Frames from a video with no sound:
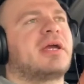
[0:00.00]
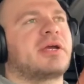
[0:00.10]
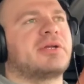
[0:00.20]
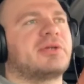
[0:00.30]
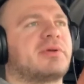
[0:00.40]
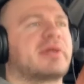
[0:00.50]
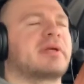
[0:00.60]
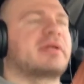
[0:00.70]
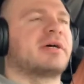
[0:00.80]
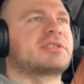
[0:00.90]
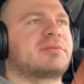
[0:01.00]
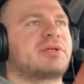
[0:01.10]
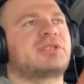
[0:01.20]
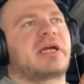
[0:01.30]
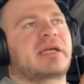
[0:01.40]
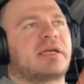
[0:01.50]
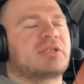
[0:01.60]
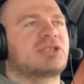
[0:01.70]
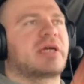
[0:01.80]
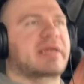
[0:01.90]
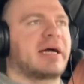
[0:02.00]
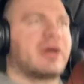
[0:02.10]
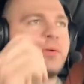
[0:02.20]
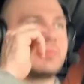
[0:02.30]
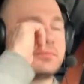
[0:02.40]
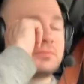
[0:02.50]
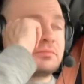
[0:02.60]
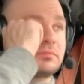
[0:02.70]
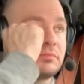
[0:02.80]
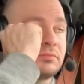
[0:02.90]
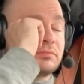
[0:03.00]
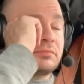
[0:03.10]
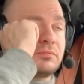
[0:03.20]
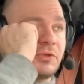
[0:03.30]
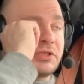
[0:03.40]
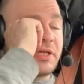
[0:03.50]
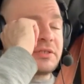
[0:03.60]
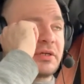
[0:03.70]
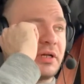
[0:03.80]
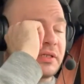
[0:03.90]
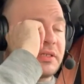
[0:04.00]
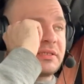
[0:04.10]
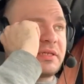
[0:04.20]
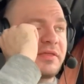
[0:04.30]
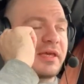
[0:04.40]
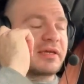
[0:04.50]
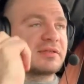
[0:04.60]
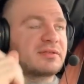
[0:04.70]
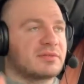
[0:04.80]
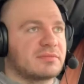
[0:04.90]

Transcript: you're doing customer check-in, check-out, which these are all easy things.